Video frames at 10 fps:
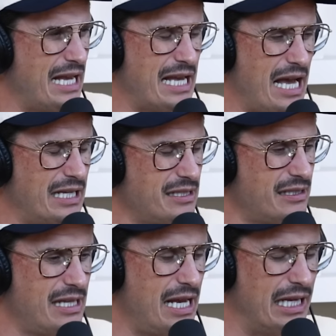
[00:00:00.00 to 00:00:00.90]
That guy
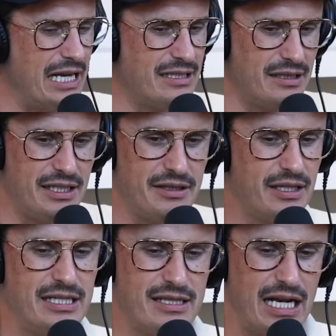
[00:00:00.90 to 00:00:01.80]
is that guy's
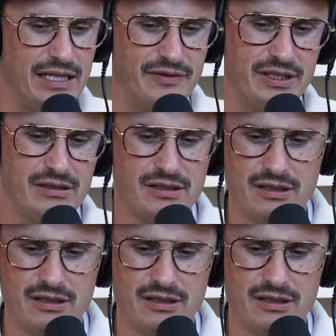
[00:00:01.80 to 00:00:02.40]
lethal. He's not even.